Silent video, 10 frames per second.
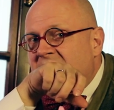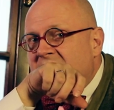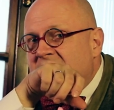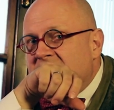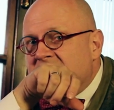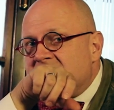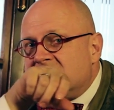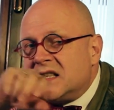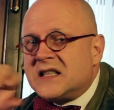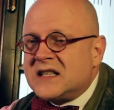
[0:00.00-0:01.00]
And
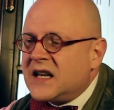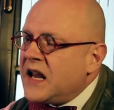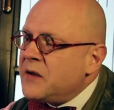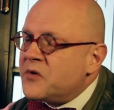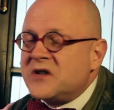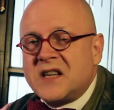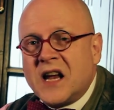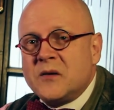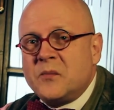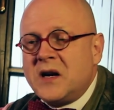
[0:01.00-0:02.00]
this is an
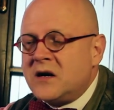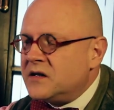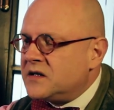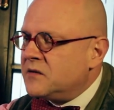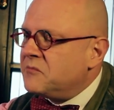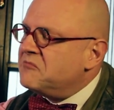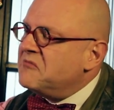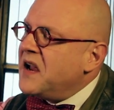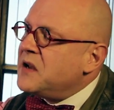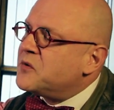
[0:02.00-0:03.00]
8% beer. It's an
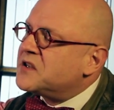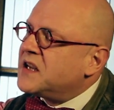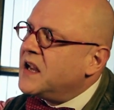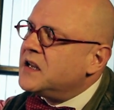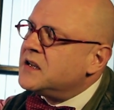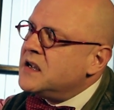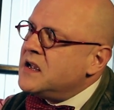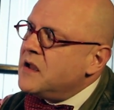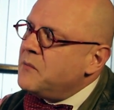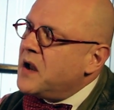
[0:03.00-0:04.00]
8%
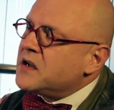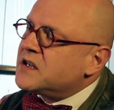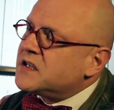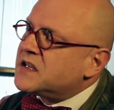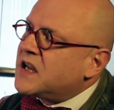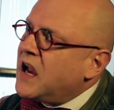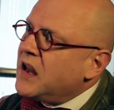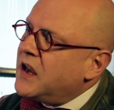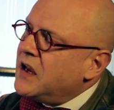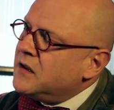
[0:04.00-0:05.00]
Belgian
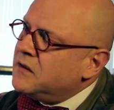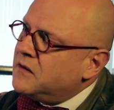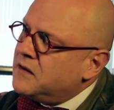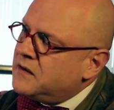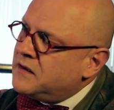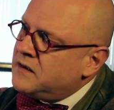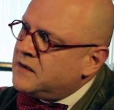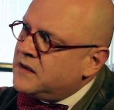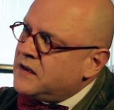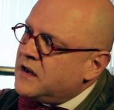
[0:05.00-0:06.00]
style ale,
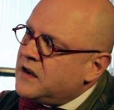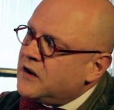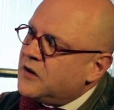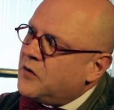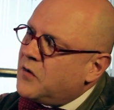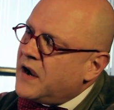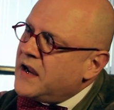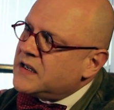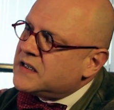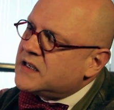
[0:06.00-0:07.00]

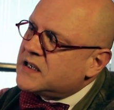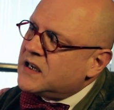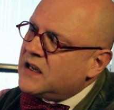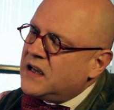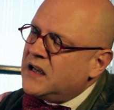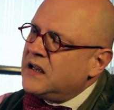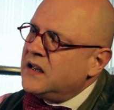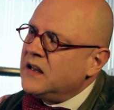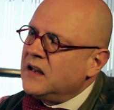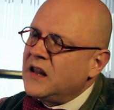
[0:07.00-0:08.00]
quite
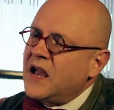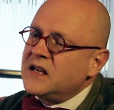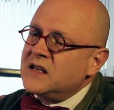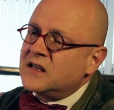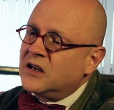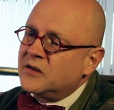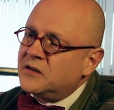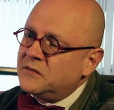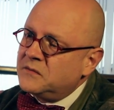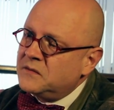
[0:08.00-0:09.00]
light in
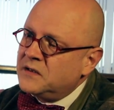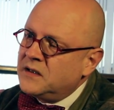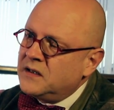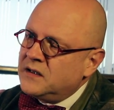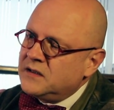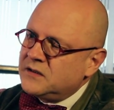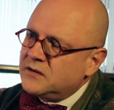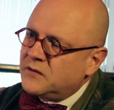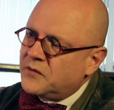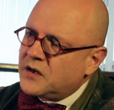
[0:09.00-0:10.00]
color,
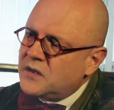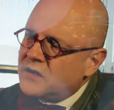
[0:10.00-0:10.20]
sort of